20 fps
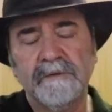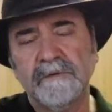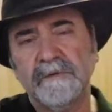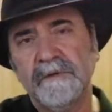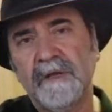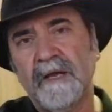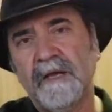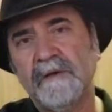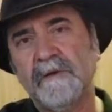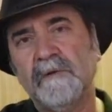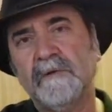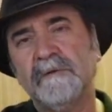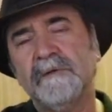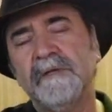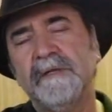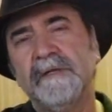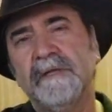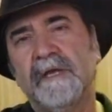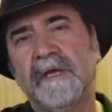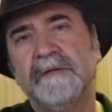So not
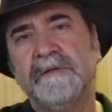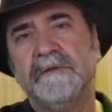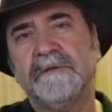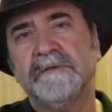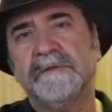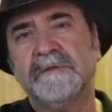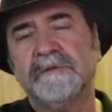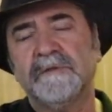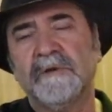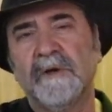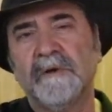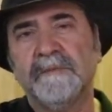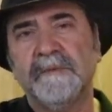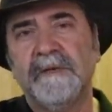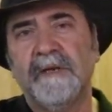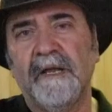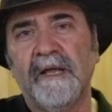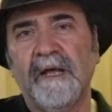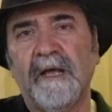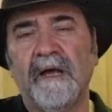only can you
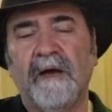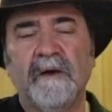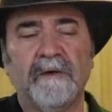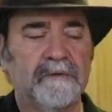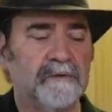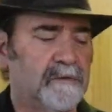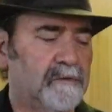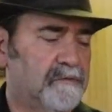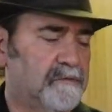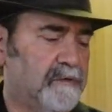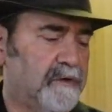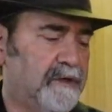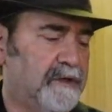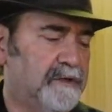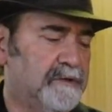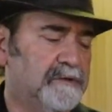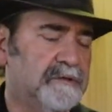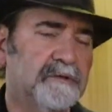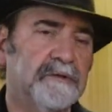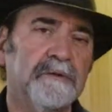strum down for
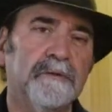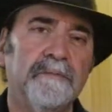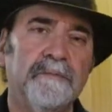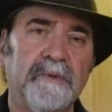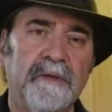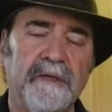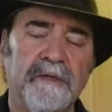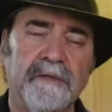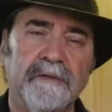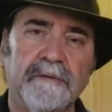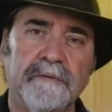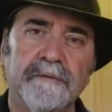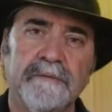each beat,